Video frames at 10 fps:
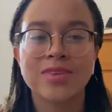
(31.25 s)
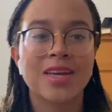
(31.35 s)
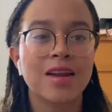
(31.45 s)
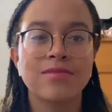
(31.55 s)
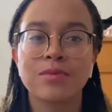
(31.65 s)

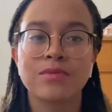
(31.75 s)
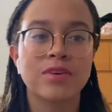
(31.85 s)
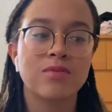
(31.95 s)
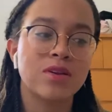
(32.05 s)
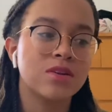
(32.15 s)
None of them are very
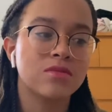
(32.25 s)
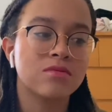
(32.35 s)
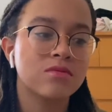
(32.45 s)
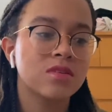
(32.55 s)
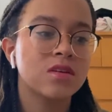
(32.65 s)
well
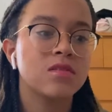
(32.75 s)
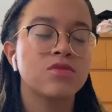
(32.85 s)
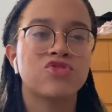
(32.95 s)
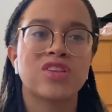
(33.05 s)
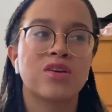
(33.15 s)
known.
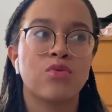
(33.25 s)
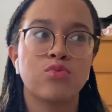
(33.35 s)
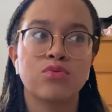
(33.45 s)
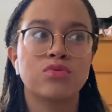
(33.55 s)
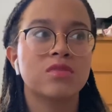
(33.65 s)
Just like
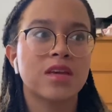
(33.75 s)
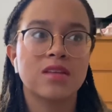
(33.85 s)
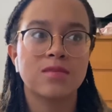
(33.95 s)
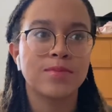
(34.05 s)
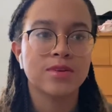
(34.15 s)
old
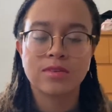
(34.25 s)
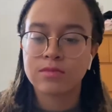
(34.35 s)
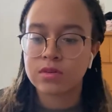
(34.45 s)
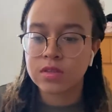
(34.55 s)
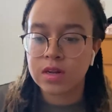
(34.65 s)
kids books and
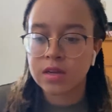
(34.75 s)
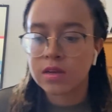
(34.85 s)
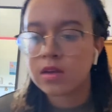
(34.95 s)
books that I